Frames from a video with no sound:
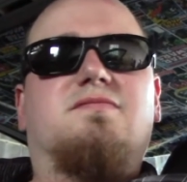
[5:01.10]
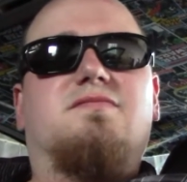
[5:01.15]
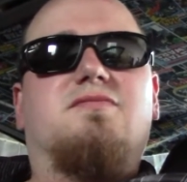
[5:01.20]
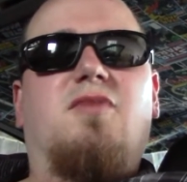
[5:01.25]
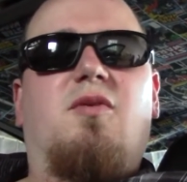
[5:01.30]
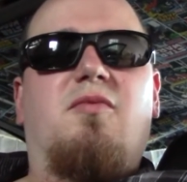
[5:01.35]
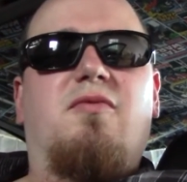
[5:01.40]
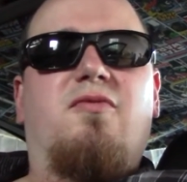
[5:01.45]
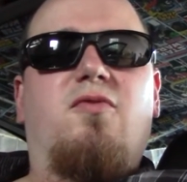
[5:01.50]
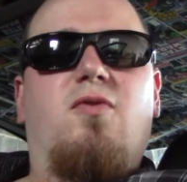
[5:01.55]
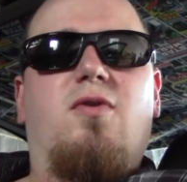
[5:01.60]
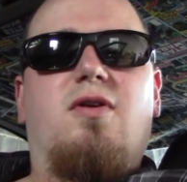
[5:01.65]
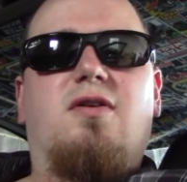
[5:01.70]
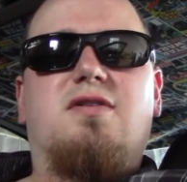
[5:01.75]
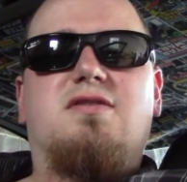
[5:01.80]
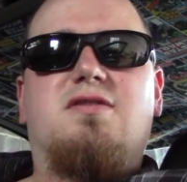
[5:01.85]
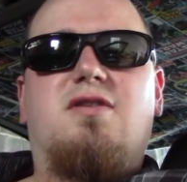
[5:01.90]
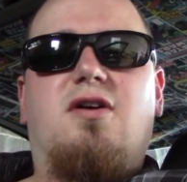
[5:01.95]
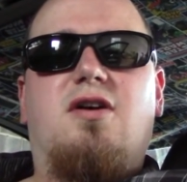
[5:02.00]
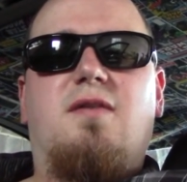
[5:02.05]
Number 4,
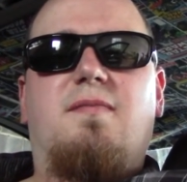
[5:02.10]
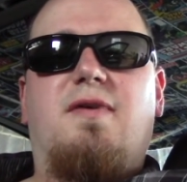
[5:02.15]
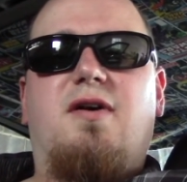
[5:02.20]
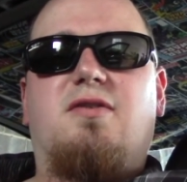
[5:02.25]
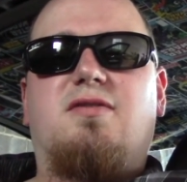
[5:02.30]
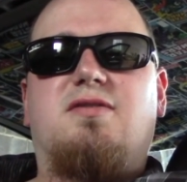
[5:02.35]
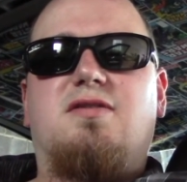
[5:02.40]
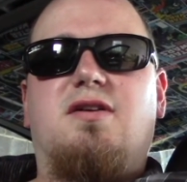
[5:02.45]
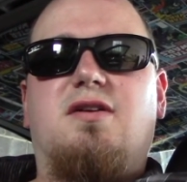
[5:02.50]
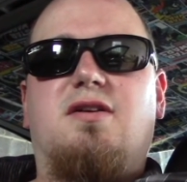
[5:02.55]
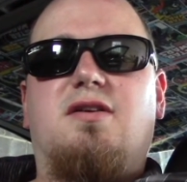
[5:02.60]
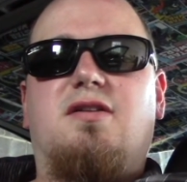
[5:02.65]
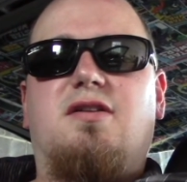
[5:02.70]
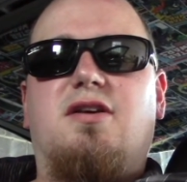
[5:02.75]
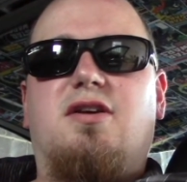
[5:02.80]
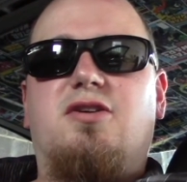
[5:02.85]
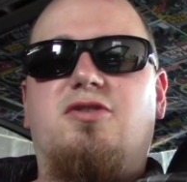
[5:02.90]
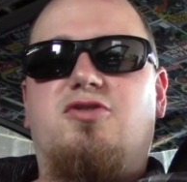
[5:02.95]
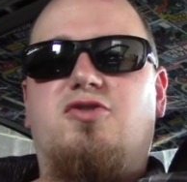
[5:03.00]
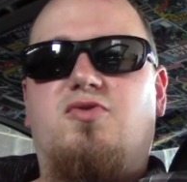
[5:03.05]
let's talk about the
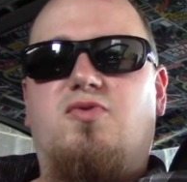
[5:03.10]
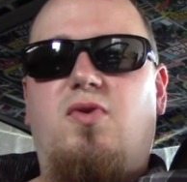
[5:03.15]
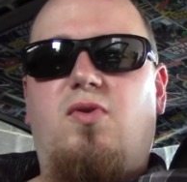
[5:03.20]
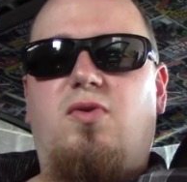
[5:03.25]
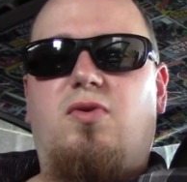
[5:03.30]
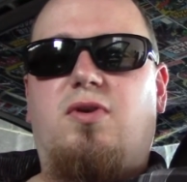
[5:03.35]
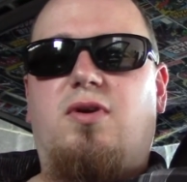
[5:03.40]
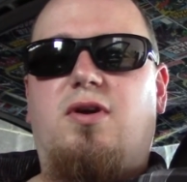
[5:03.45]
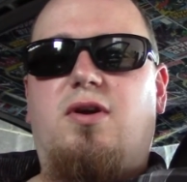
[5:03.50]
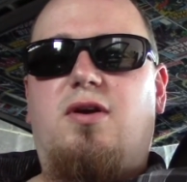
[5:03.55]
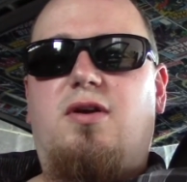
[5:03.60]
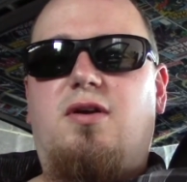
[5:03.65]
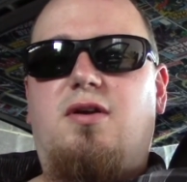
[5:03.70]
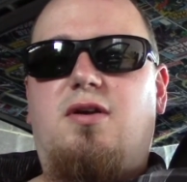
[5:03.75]
controller